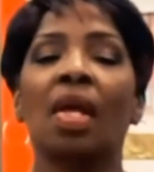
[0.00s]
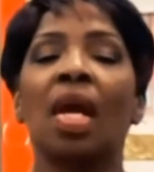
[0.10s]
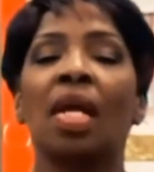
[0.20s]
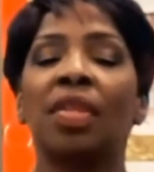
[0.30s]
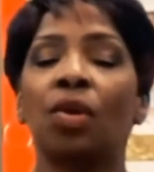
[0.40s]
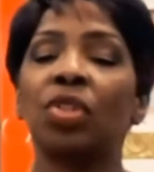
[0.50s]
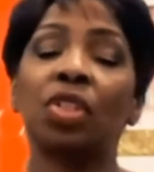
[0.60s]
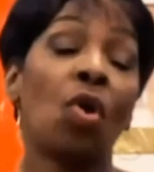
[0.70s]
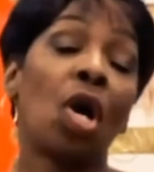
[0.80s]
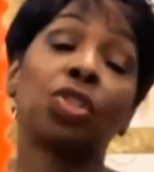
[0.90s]
There was no
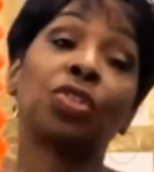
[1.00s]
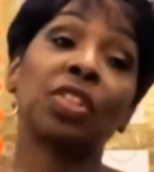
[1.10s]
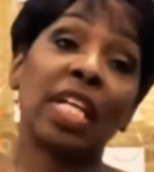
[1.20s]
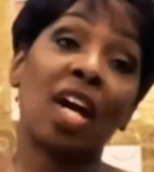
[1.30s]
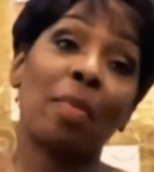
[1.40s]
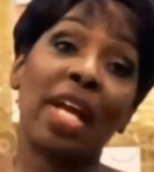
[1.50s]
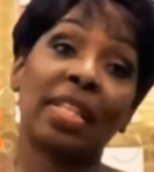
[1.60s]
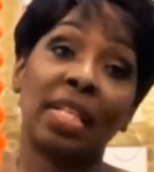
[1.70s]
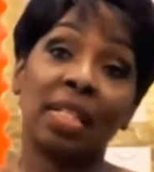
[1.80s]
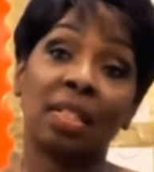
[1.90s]
ultrasound back
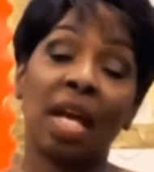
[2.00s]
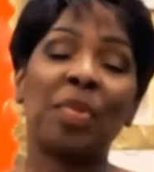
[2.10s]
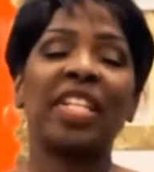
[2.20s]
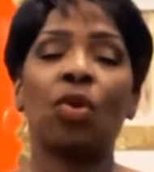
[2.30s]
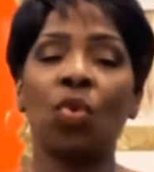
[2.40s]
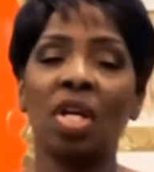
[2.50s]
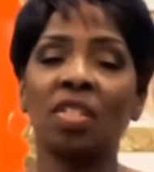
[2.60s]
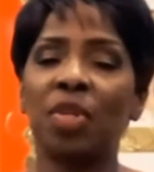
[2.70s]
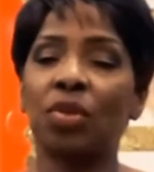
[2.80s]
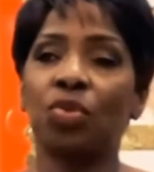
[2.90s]
then. I mean, there was,
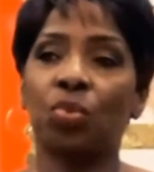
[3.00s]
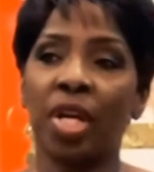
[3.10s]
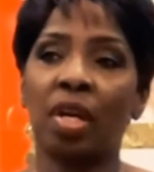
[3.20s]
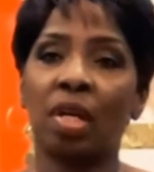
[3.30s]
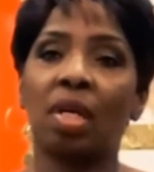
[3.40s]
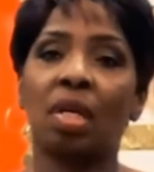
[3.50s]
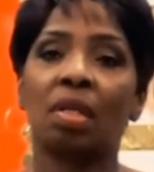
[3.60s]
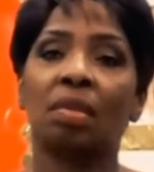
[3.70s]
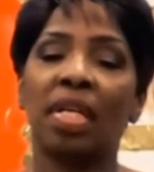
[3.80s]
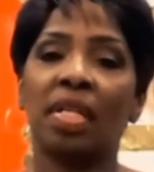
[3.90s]
but it was rare
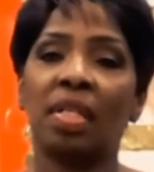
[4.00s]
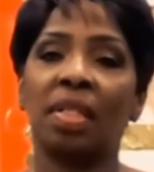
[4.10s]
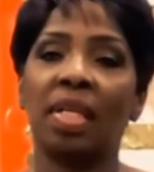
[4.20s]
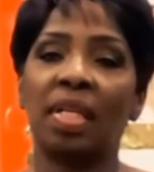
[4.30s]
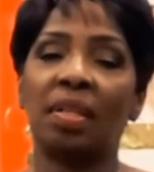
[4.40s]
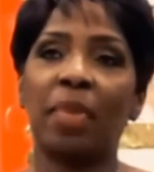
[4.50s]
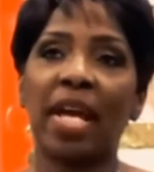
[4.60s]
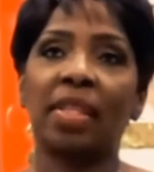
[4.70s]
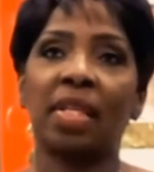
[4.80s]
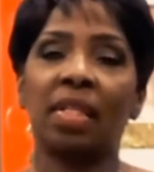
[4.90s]
and back
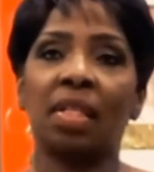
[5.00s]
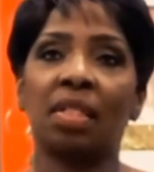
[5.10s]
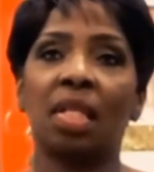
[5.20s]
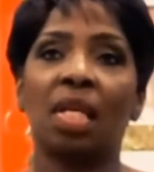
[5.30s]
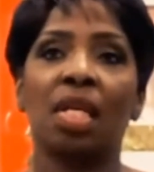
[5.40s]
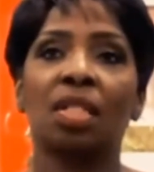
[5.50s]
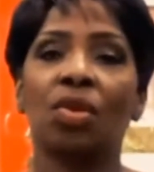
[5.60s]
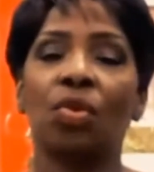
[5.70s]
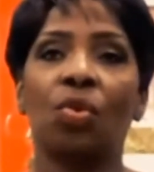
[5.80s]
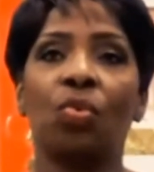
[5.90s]
then.
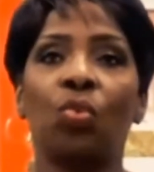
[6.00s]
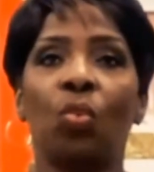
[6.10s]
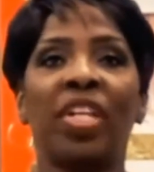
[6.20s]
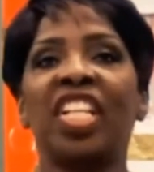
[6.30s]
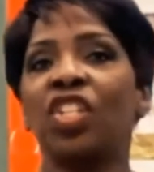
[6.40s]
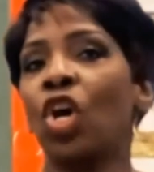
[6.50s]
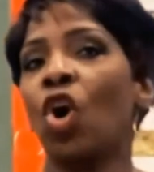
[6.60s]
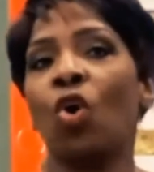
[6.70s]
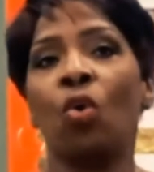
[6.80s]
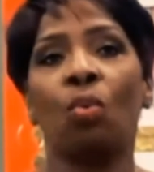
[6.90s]
So we didn't
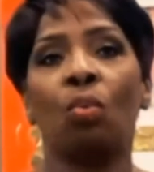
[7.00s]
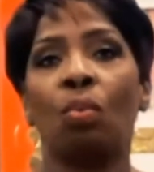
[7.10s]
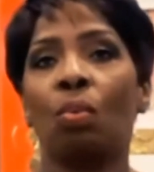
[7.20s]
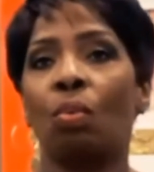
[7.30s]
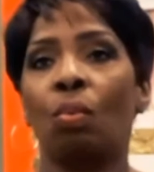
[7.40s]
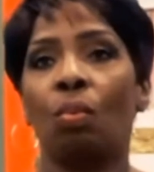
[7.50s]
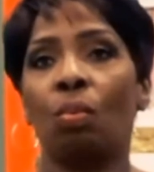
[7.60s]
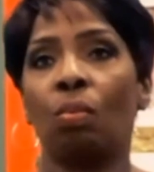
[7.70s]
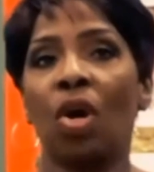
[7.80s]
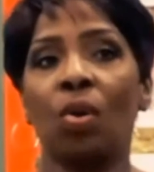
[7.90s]
know
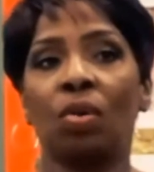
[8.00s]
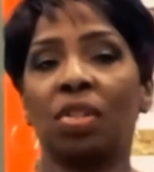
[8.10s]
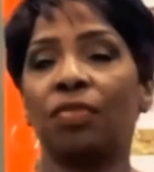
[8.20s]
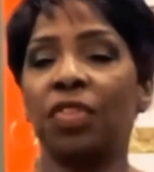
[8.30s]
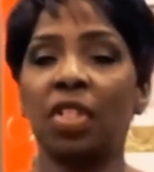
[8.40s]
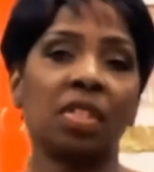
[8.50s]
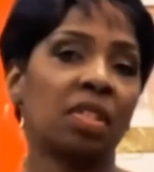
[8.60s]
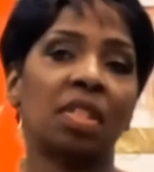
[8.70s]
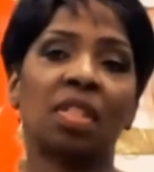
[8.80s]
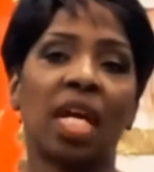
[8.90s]
what the fetus
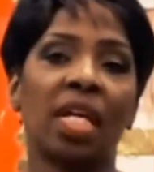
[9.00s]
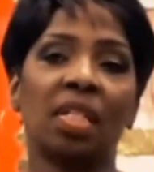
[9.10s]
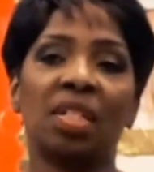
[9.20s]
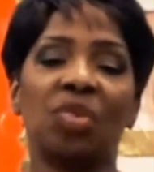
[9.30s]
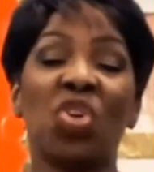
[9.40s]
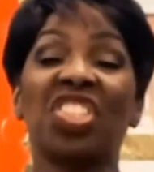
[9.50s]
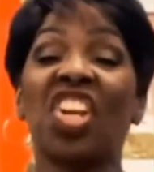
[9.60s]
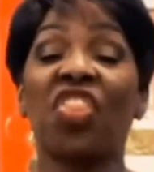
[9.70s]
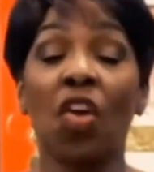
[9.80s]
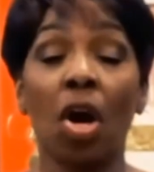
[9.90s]
looked like, and it wasn't a
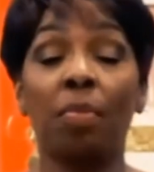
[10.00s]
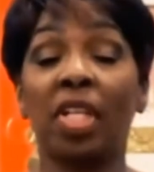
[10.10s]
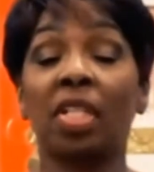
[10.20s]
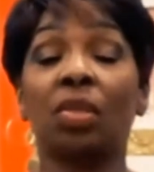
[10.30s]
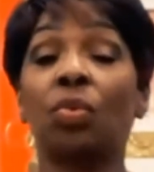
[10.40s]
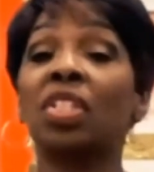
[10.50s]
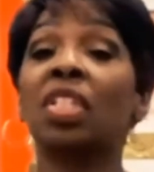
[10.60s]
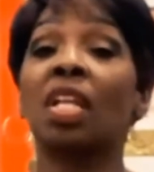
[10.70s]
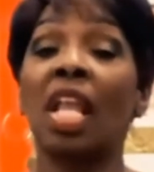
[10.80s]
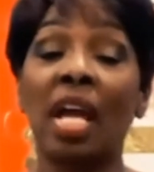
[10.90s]
thought because it wasn't a
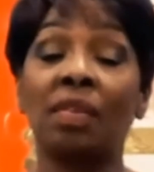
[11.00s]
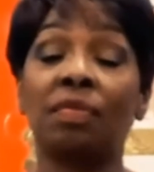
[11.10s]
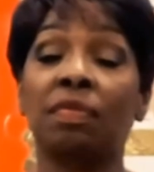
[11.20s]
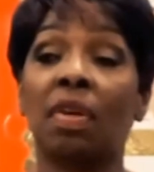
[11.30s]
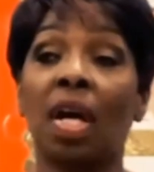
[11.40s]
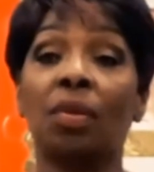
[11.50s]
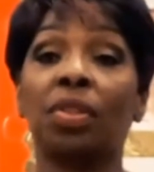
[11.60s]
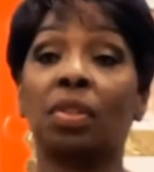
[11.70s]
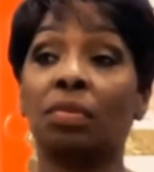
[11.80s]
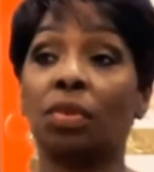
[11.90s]
life. I was
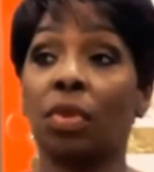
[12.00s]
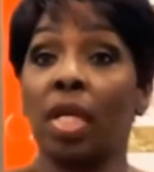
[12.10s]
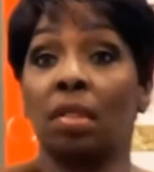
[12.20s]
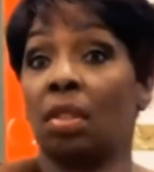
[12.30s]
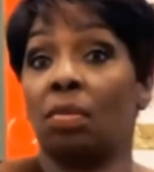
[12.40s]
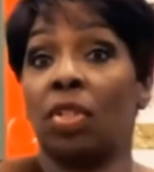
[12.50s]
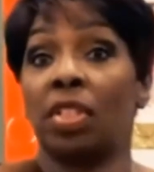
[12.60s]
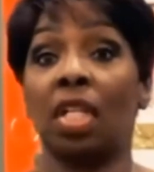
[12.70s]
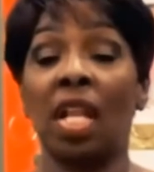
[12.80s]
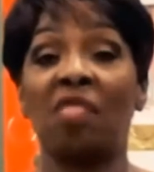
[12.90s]
trained. It wasn't
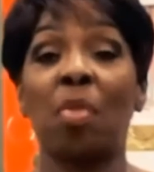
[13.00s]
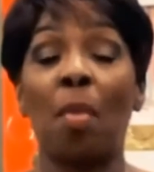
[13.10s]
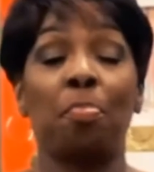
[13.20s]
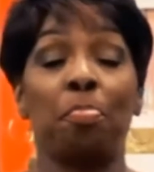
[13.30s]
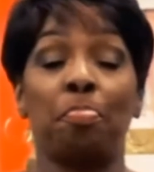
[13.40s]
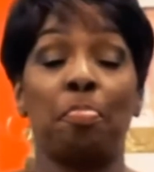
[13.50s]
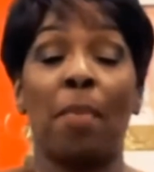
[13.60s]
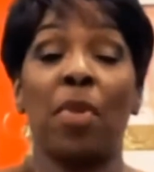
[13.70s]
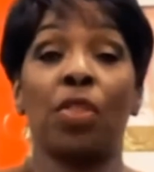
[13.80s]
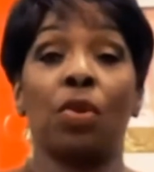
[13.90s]
a life. My
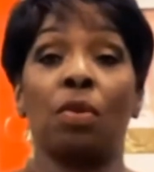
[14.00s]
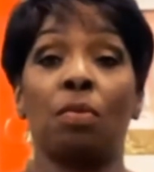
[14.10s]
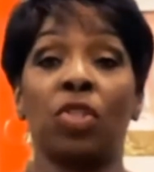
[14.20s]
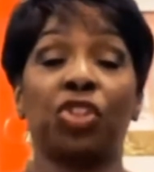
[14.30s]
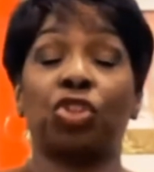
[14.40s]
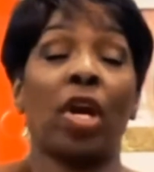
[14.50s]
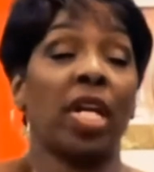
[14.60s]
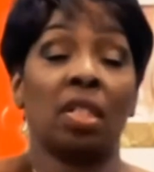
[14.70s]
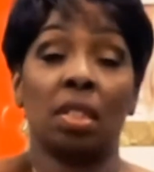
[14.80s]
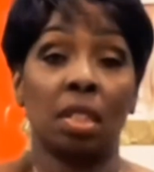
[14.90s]
mother was
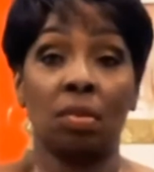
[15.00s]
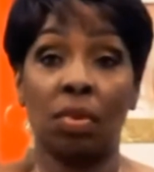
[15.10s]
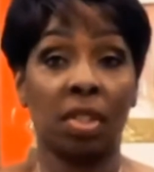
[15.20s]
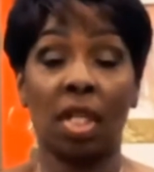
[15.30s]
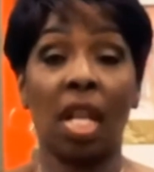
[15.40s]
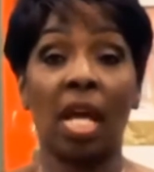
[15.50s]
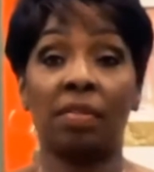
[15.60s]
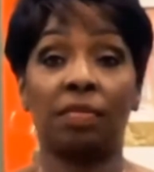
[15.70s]
trained. It wasn't a life.